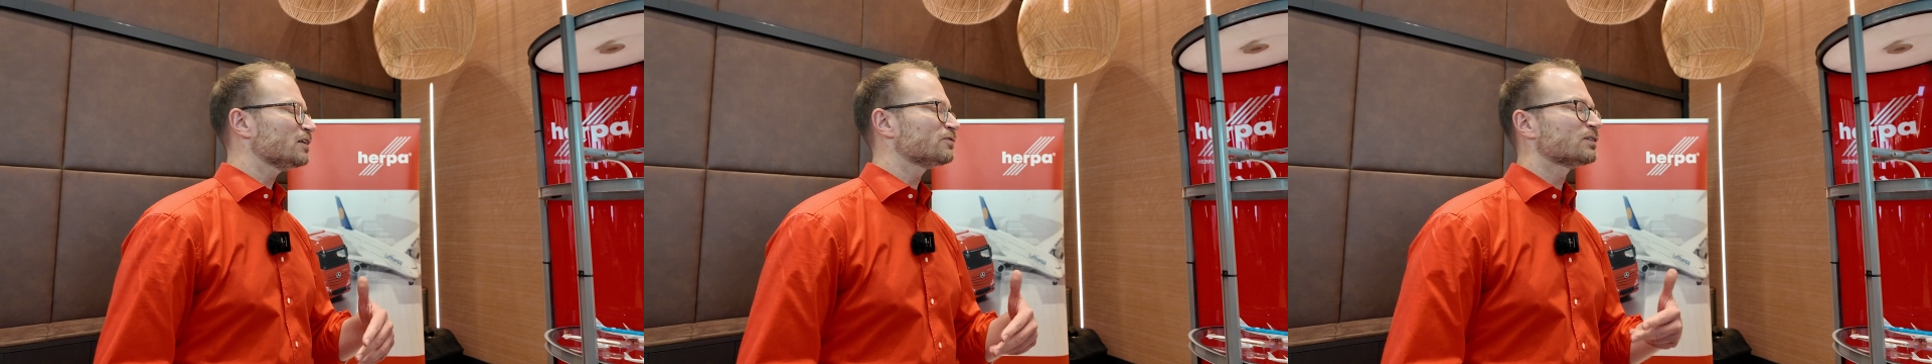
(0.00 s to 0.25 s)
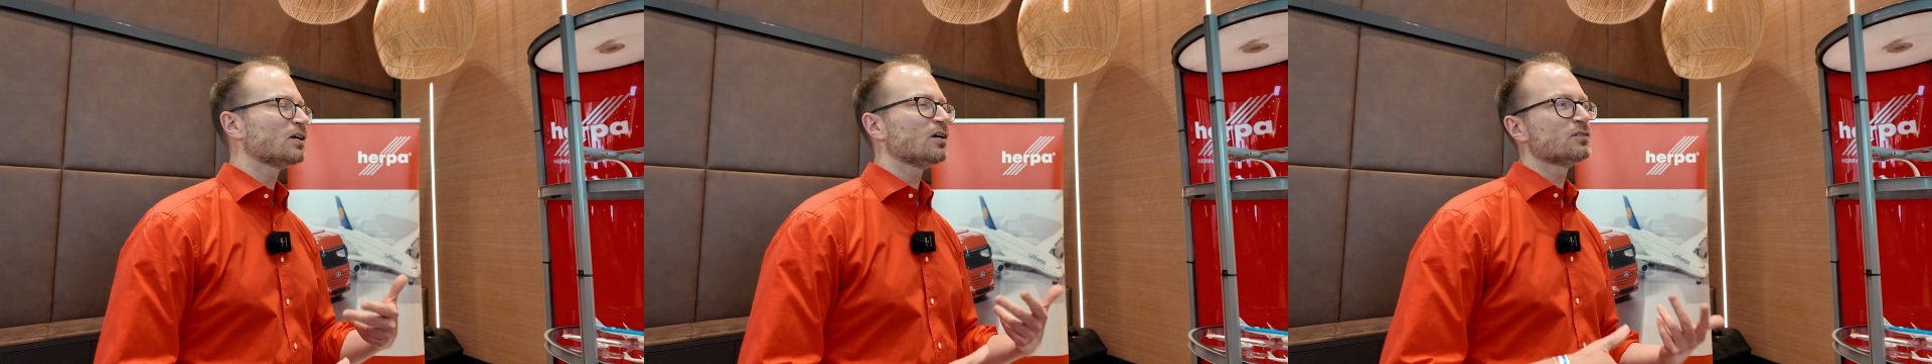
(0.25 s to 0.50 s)

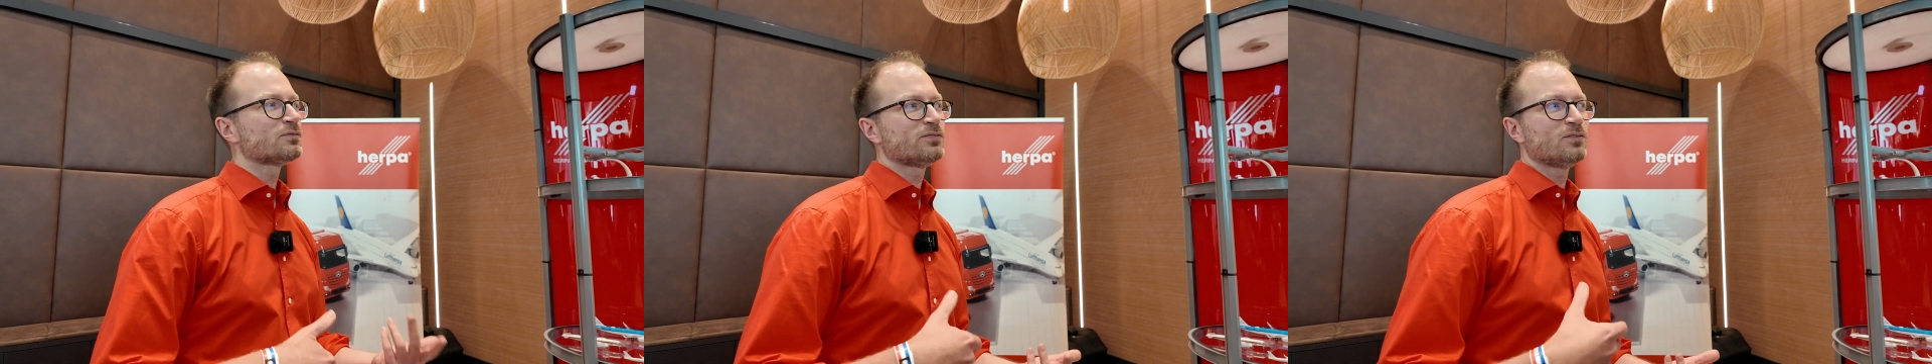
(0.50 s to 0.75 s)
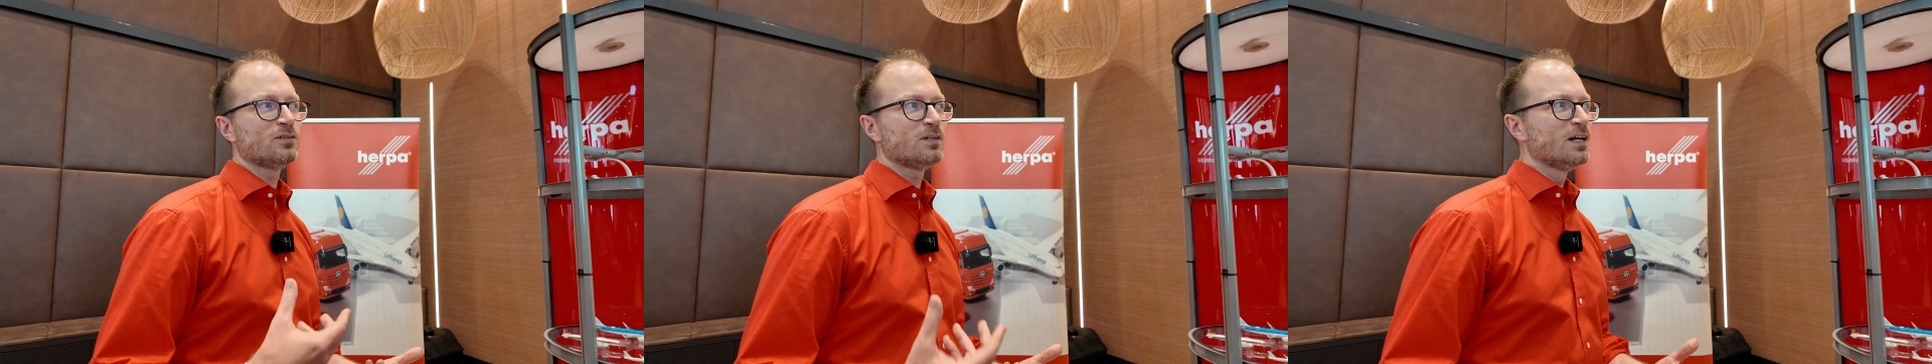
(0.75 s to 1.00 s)
of
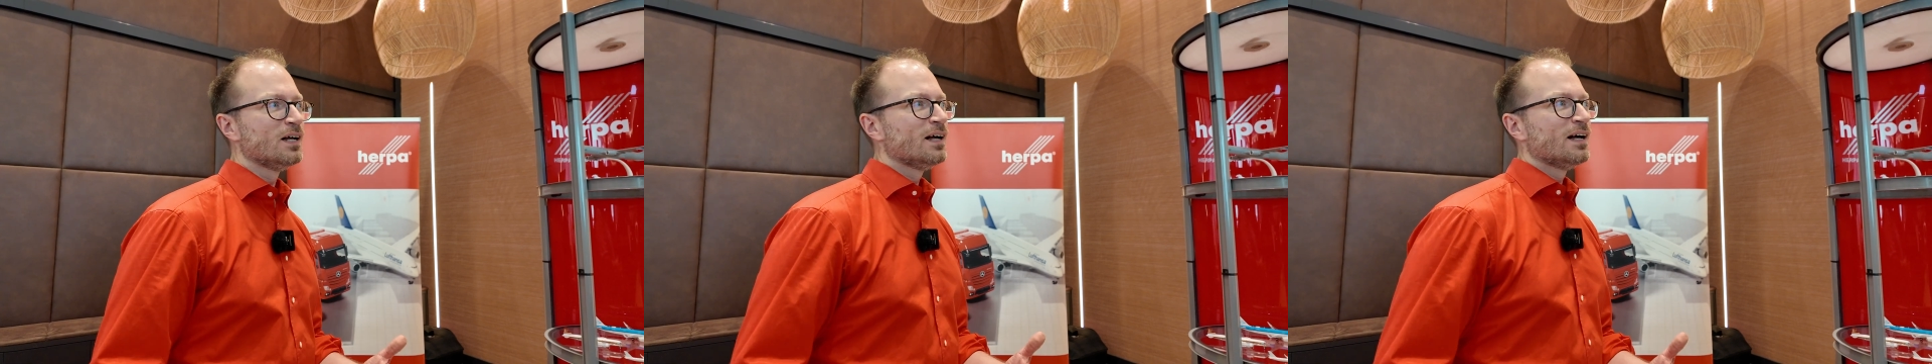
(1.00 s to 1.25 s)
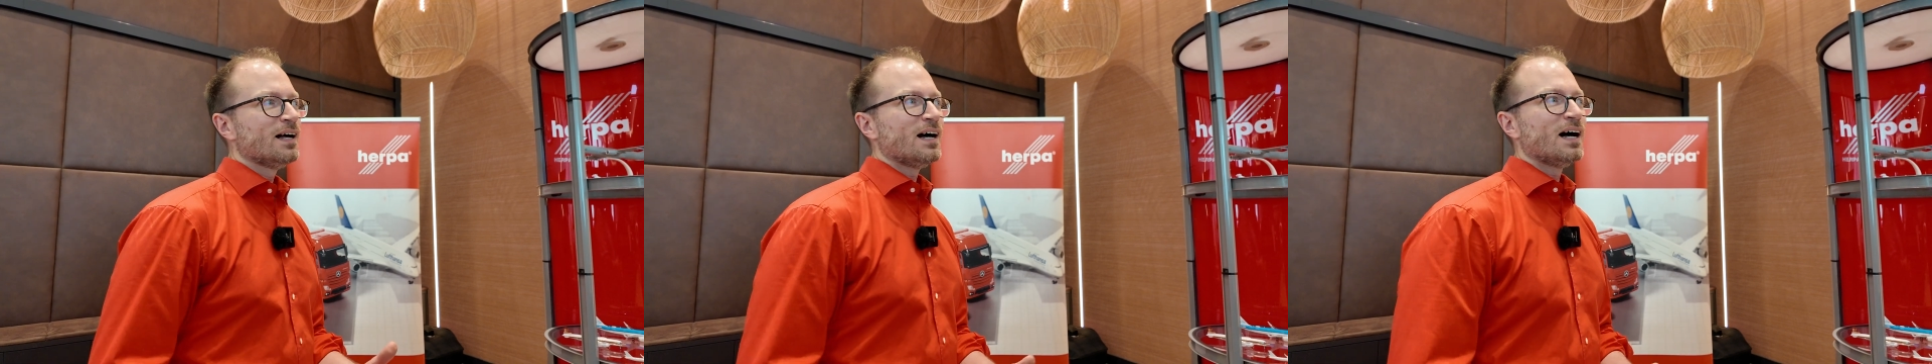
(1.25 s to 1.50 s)
colorful,
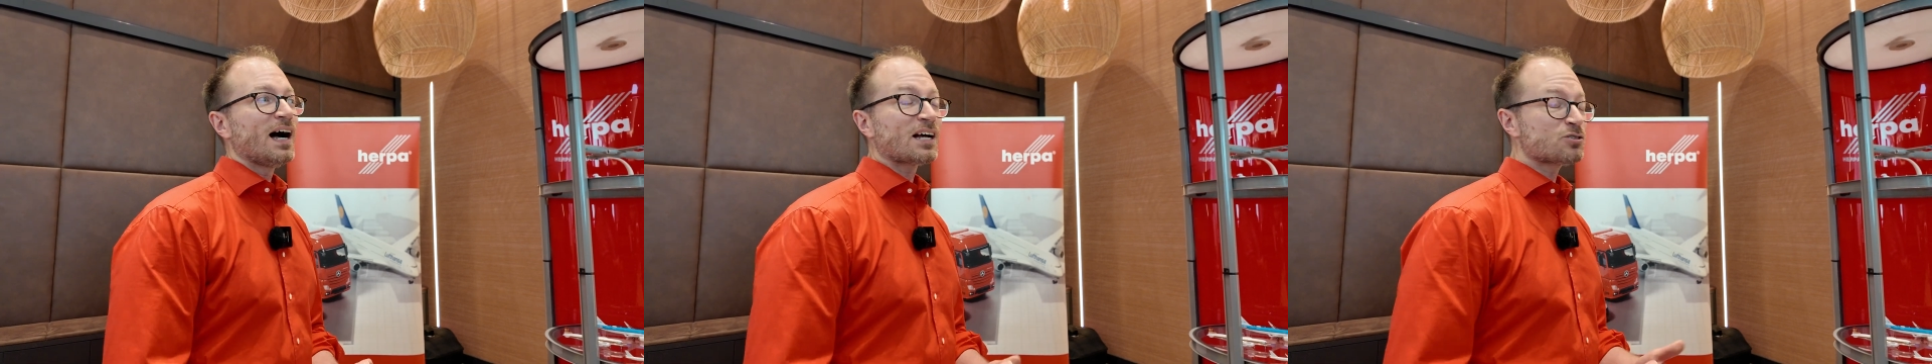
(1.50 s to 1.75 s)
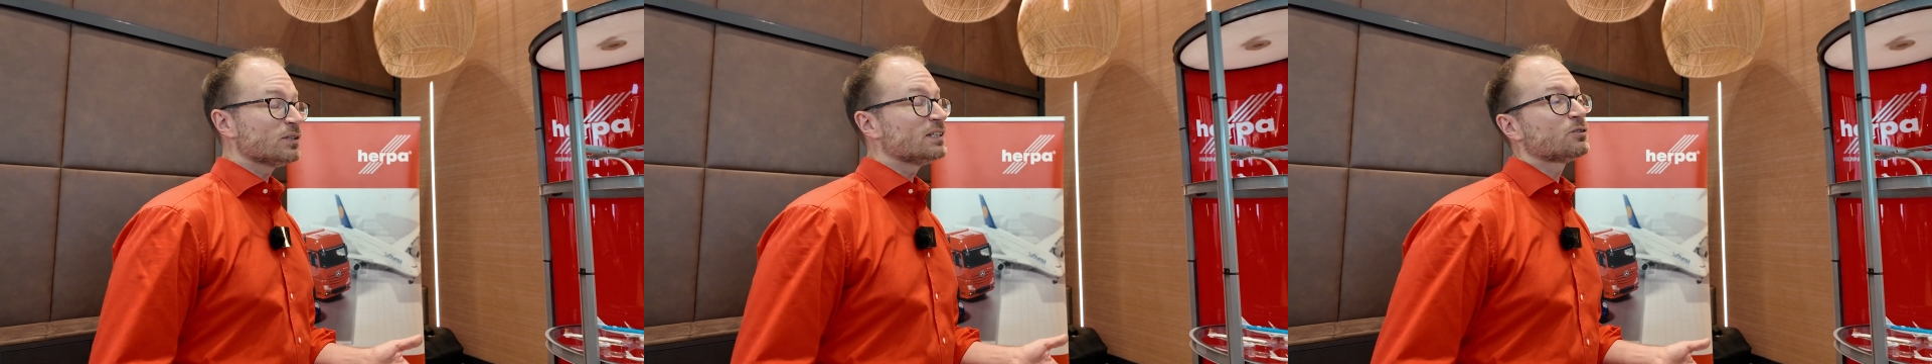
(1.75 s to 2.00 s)

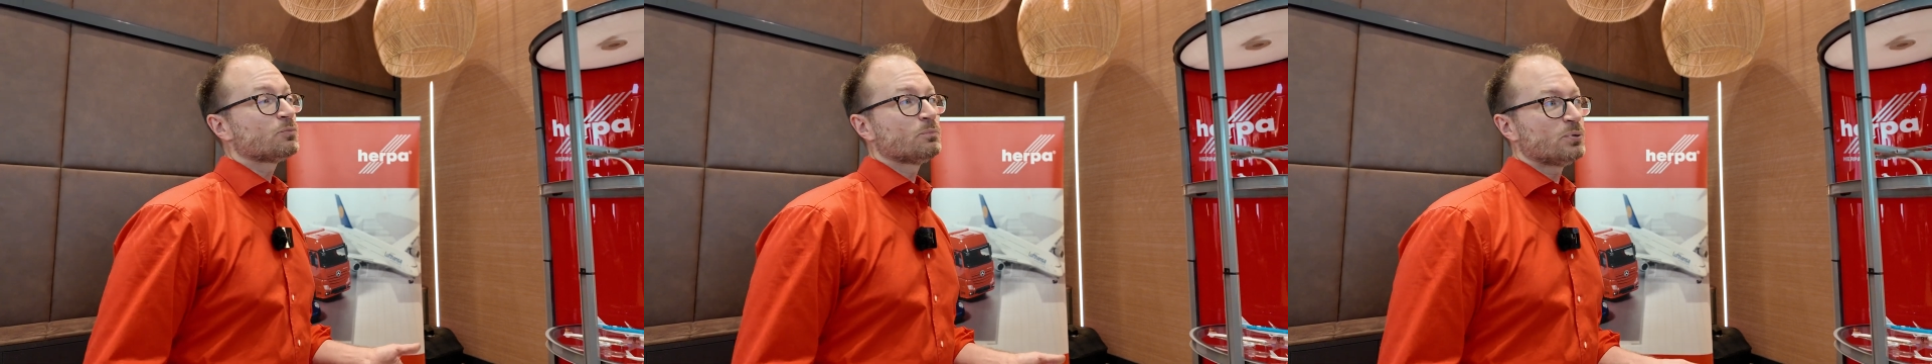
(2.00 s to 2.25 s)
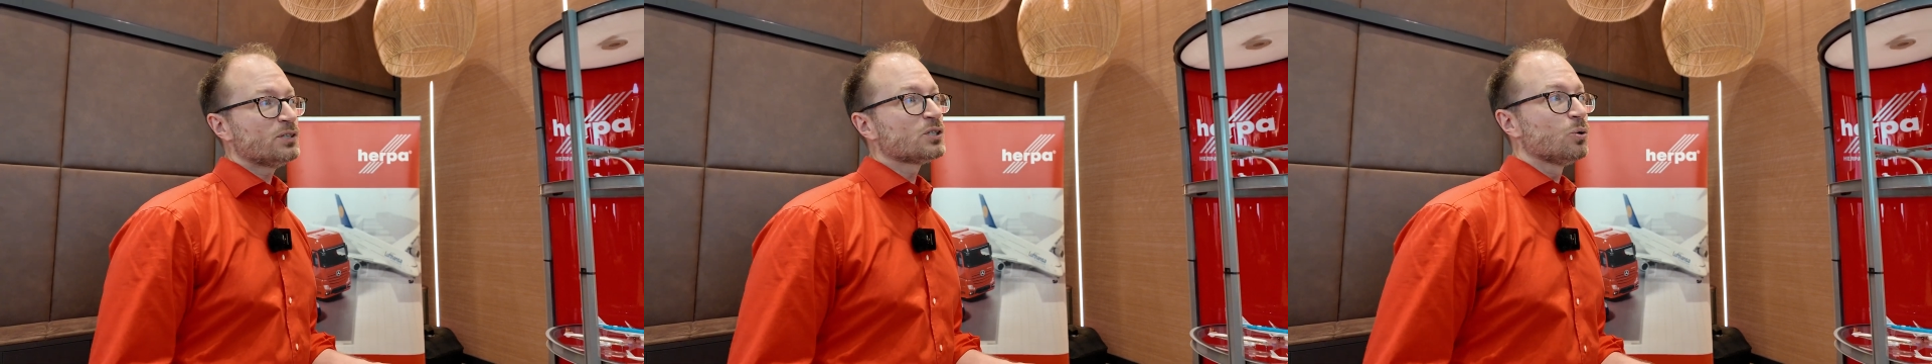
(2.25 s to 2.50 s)
actually
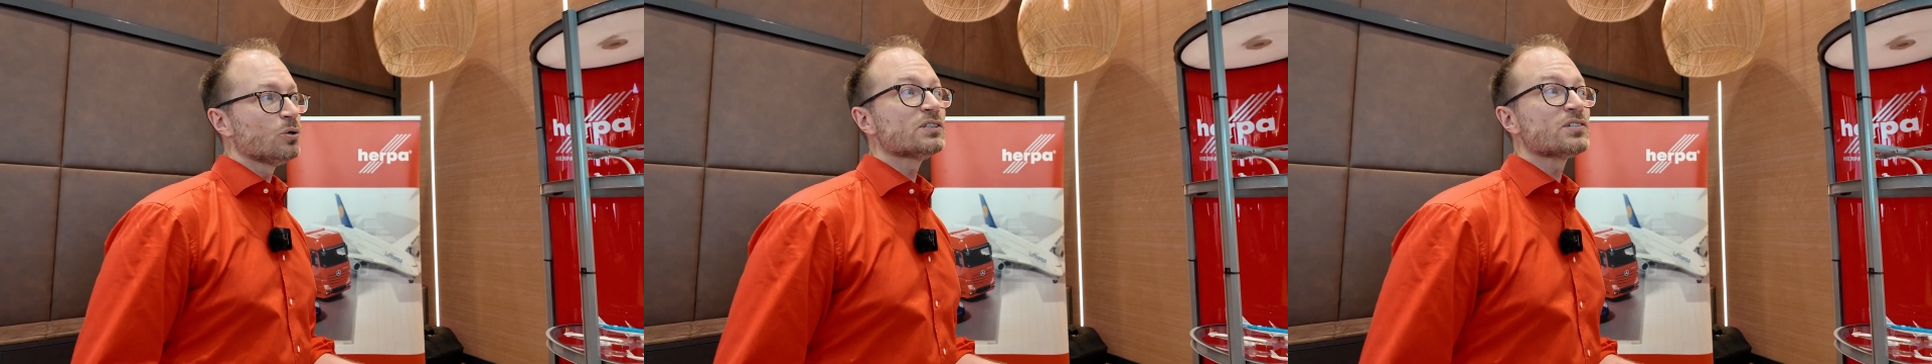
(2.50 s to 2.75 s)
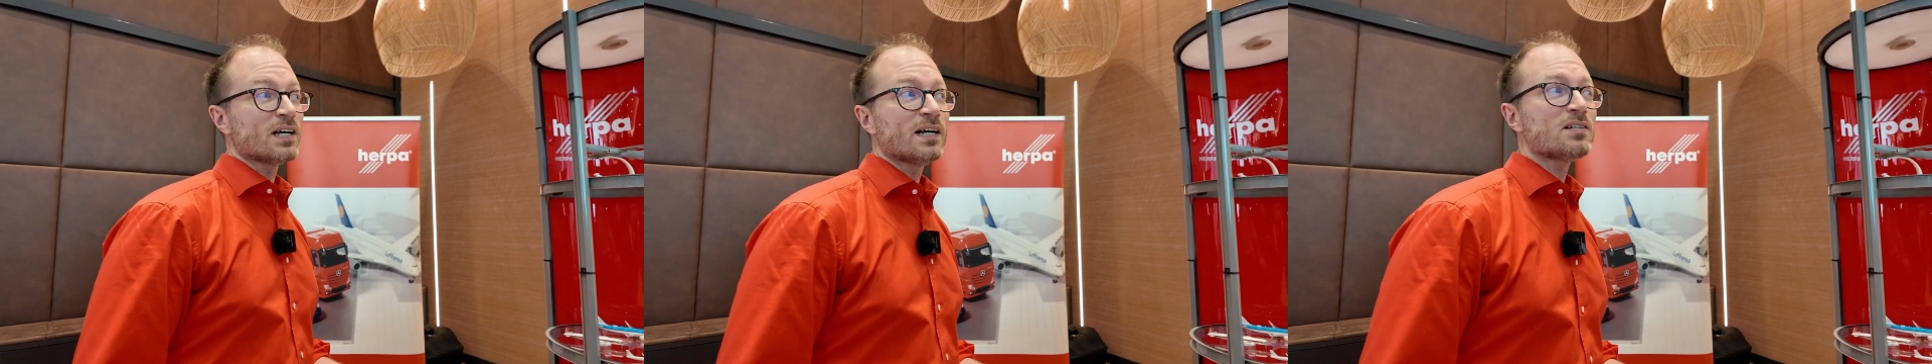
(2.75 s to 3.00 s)
pretty cool
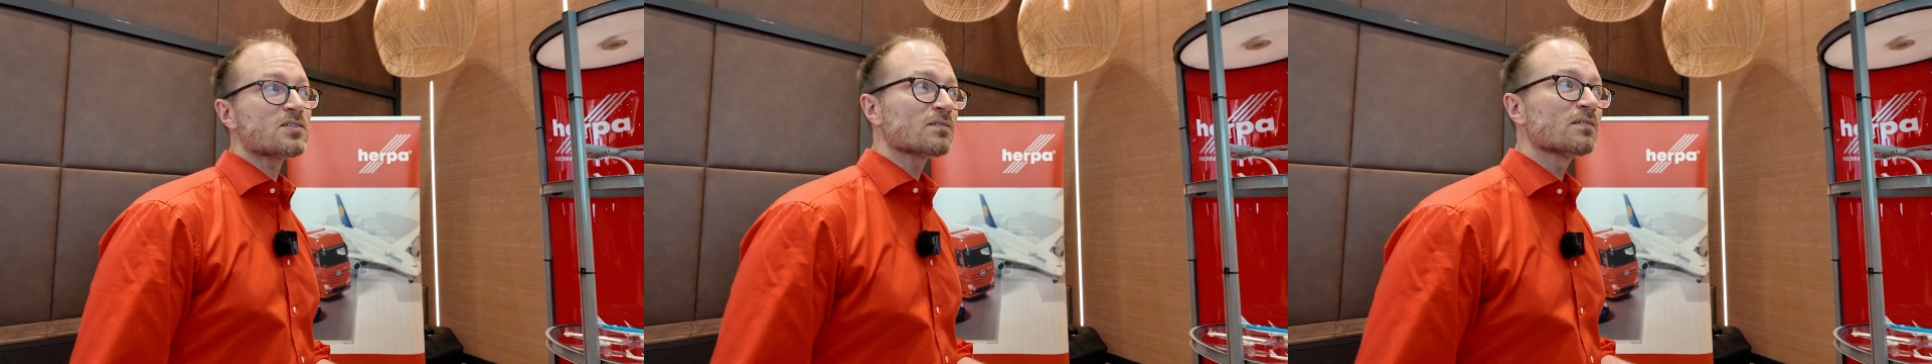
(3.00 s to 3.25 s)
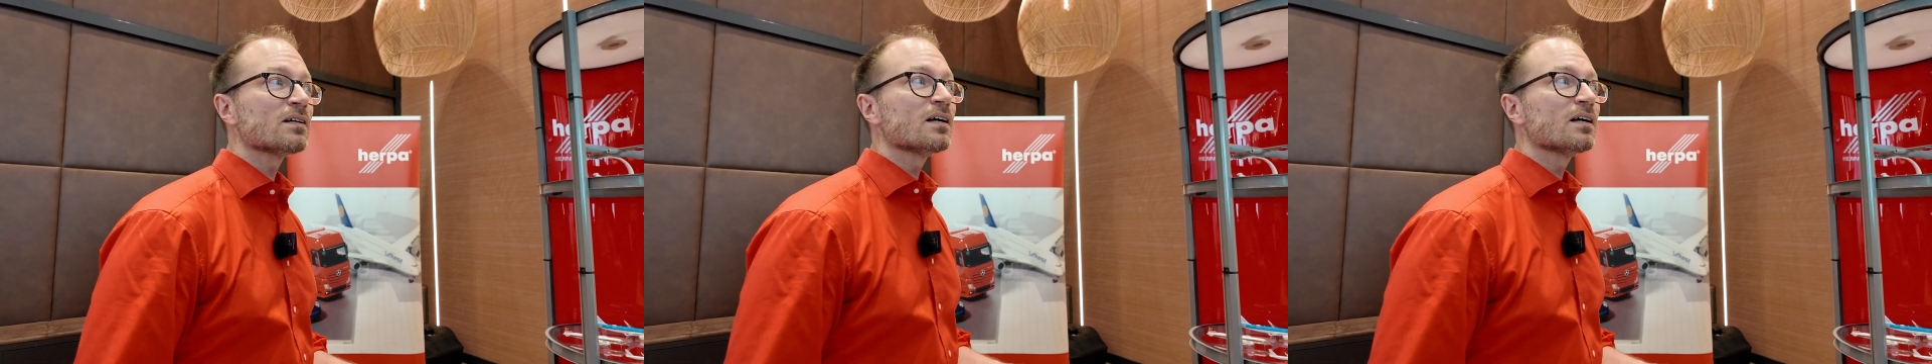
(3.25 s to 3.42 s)
designs,